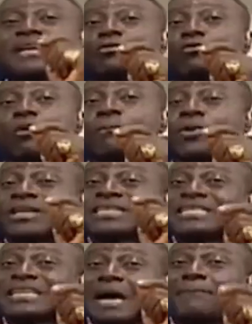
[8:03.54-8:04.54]
ko
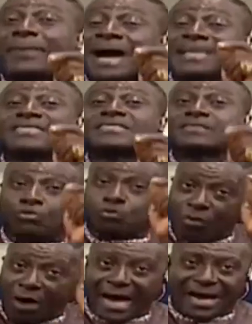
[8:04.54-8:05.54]
political parties ho
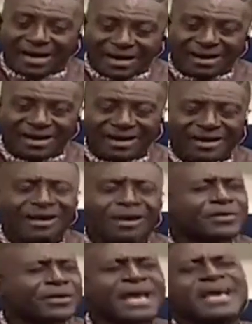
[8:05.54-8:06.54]
a
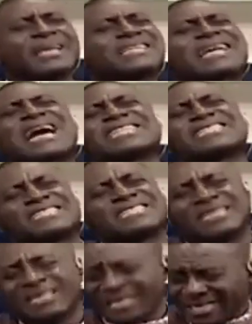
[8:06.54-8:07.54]
hwe dachi
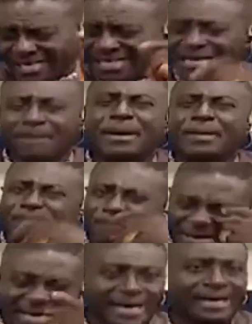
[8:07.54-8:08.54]
ye bebre.